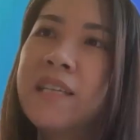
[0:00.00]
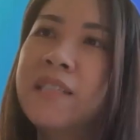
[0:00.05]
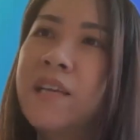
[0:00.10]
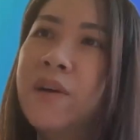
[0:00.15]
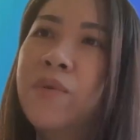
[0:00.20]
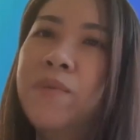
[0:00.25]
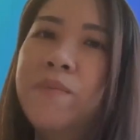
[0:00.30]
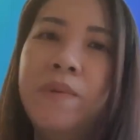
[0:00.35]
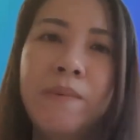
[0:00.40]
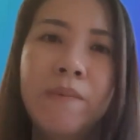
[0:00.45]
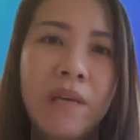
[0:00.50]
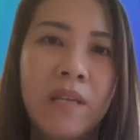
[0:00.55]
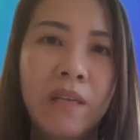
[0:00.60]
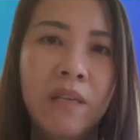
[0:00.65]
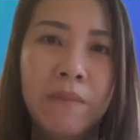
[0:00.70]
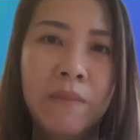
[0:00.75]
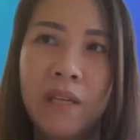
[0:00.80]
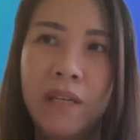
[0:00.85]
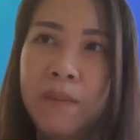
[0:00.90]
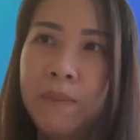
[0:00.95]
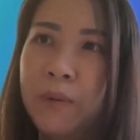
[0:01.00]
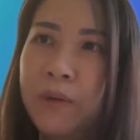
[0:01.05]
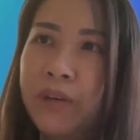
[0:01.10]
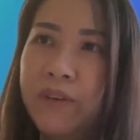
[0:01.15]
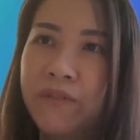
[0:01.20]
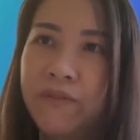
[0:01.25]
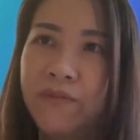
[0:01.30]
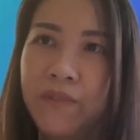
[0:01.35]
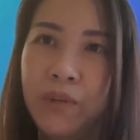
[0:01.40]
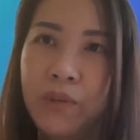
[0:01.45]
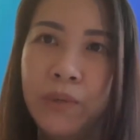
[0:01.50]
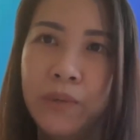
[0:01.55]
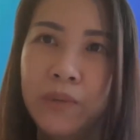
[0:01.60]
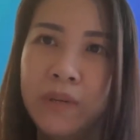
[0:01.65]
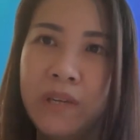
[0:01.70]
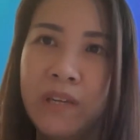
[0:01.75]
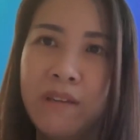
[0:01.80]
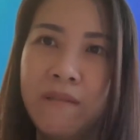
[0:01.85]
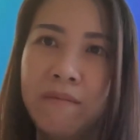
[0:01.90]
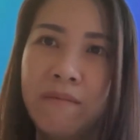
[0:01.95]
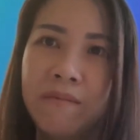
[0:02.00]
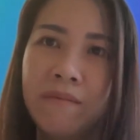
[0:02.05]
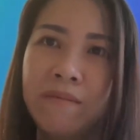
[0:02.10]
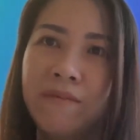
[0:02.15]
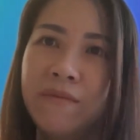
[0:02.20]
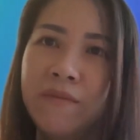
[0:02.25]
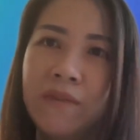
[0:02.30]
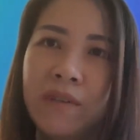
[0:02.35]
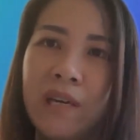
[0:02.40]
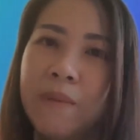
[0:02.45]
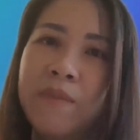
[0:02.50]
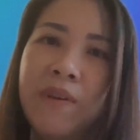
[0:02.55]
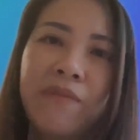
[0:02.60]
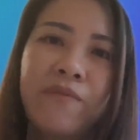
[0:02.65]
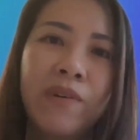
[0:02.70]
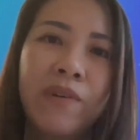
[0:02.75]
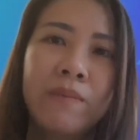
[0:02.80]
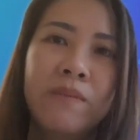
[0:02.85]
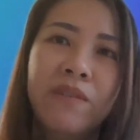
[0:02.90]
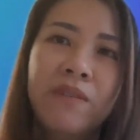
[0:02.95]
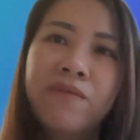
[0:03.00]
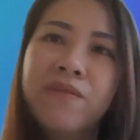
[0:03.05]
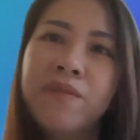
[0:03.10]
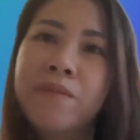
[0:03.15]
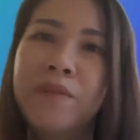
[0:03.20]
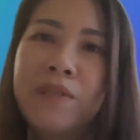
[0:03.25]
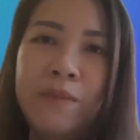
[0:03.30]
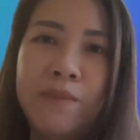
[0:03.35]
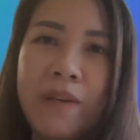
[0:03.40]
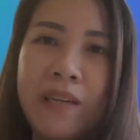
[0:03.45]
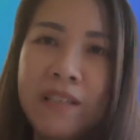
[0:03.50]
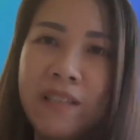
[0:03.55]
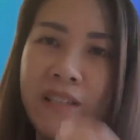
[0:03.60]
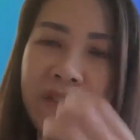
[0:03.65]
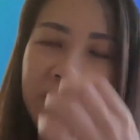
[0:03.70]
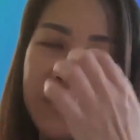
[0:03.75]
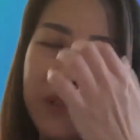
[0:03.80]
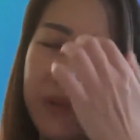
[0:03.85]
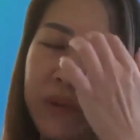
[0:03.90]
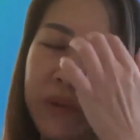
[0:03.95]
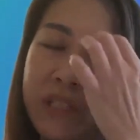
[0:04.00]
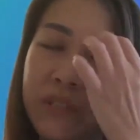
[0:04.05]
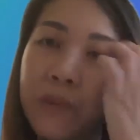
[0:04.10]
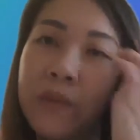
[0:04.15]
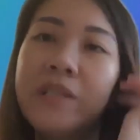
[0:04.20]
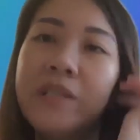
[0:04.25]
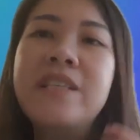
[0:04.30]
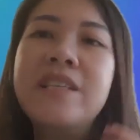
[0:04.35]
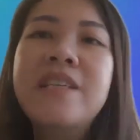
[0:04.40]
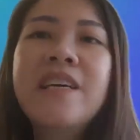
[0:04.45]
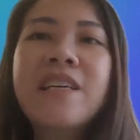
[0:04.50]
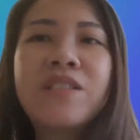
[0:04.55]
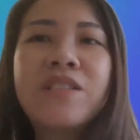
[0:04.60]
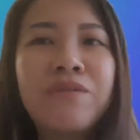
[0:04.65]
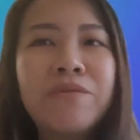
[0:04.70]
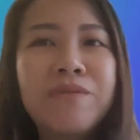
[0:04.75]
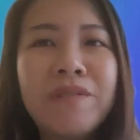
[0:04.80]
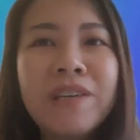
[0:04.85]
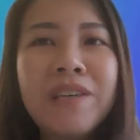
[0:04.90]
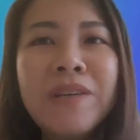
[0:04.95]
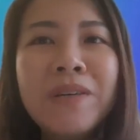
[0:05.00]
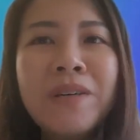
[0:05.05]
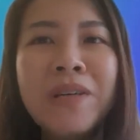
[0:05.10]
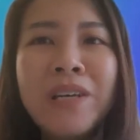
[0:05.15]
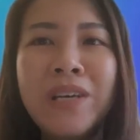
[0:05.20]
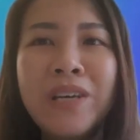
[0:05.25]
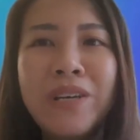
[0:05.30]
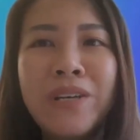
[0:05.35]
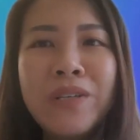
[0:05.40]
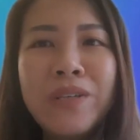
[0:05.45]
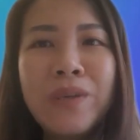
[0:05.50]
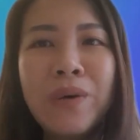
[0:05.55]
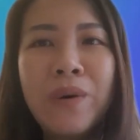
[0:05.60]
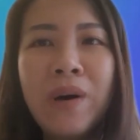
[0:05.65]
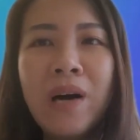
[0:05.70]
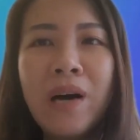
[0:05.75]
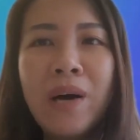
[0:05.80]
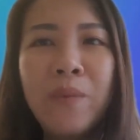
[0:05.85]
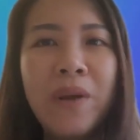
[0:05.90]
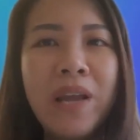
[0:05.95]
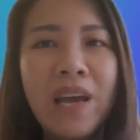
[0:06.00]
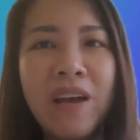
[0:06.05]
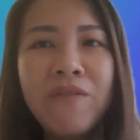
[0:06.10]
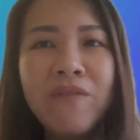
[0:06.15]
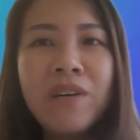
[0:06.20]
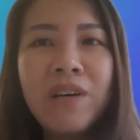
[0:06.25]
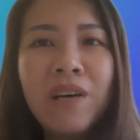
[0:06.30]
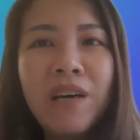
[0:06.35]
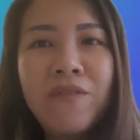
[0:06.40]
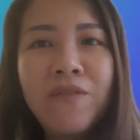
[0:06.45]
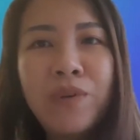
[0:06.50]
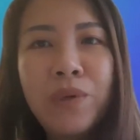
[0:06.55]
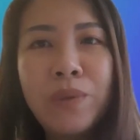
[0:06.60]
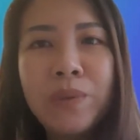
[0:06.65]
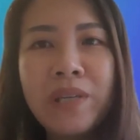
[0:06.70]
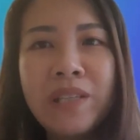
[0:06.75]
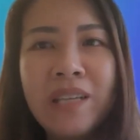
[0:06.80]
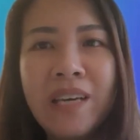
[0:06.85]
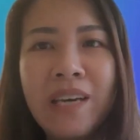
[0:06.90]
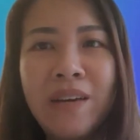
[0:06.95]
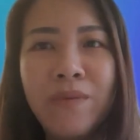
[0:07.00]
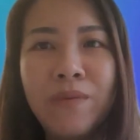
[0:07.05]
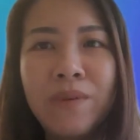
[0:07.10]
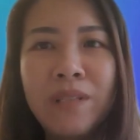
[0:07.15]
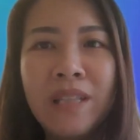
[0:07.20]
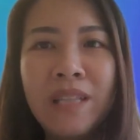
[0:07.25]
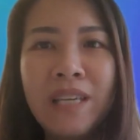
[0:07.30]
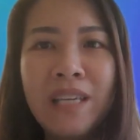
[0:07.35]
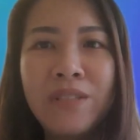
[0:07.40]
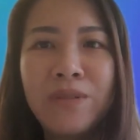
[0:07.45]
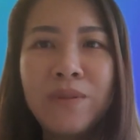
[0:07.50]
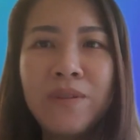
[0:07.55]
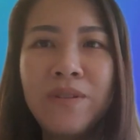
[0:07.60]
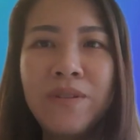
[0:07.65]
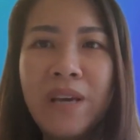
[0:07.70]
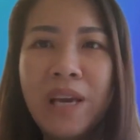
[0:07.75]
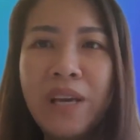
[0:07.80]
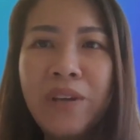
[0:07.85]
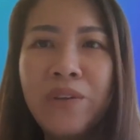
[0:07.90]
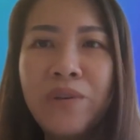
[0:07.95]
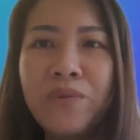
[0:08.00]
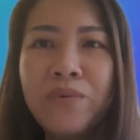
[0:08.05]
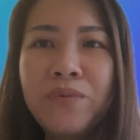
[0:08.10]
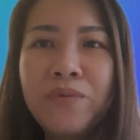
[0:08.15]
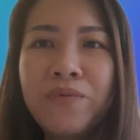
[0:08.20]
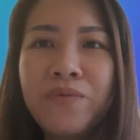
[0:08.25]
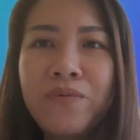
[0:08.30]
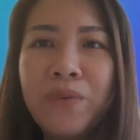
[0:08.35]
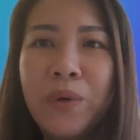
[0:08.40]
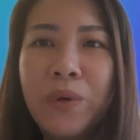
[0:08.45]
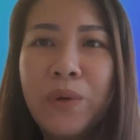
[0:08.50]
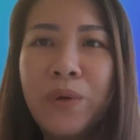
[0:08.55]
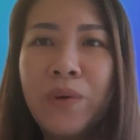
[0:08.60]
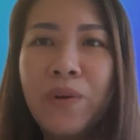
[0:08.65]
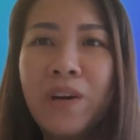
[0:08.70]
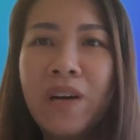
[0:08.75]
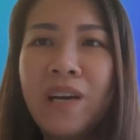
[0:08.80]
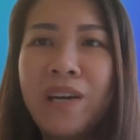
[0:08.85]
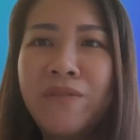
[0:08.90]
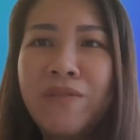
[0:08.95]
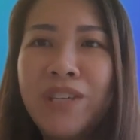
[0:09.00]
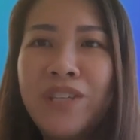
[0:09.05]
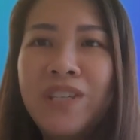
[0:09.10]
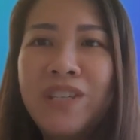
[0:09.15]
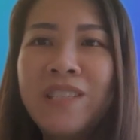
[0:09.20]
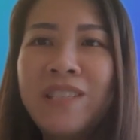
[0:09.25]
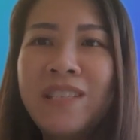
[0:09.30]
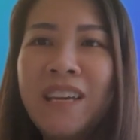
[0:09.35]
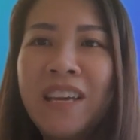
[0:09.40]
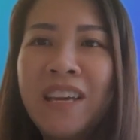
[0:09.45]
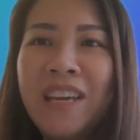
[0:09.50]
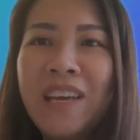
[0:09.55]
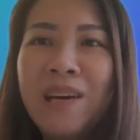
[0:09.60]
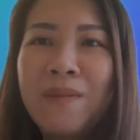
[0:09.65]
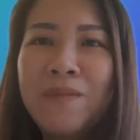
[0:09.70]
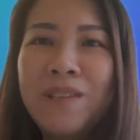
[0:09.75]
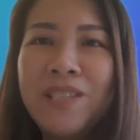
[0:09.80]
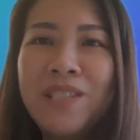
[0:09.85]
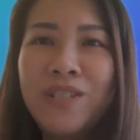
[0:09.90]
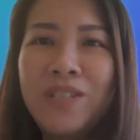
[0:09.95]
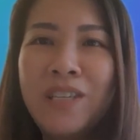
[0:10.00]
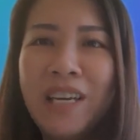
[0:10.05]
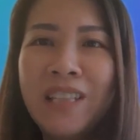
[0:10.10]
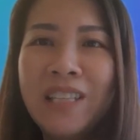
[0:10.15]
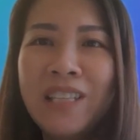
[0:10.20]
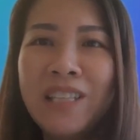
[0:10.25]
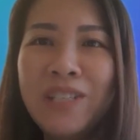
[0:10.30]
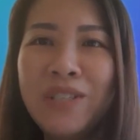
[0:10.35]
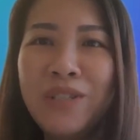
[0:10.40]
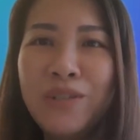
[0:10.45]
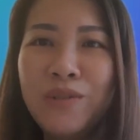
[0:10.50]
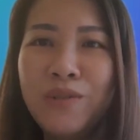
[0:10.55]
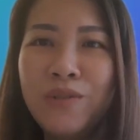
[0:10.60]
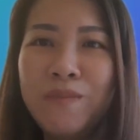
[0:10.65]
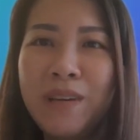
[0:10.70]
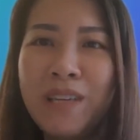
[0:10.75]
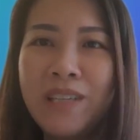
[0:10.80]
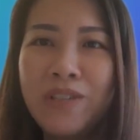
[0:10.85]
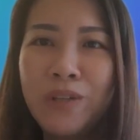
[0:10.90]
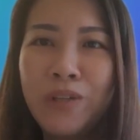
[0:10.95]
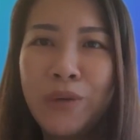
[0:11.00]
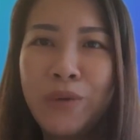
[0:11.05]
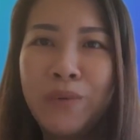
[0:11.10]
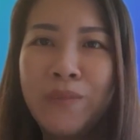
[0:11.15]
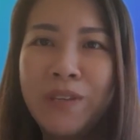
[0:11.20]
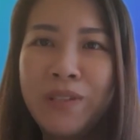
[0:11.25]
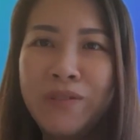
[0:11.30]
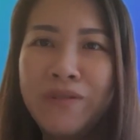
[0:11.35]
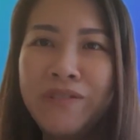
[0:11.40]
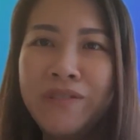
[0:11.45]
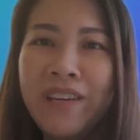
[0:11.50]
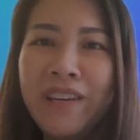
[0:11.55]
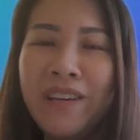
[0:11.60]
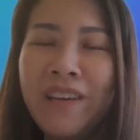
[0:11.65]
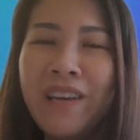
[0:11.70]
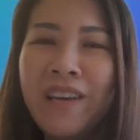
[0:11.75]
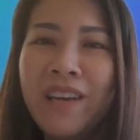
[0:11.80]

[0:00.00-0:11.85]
there would be many, many point of view and coming from different perspectives, so it's only natural. So we have a viewer that would like to thank you for your courage in taking up this challenge to make the documentary.